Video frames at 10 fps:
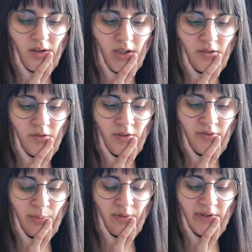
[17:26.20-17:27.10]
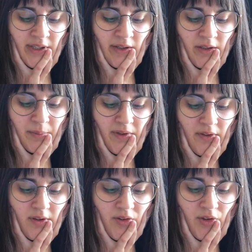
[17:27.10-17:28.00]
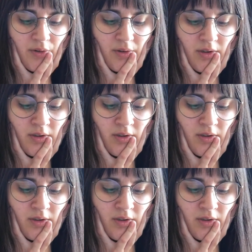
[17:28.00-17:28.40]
I don't know if I brought that up, I think so.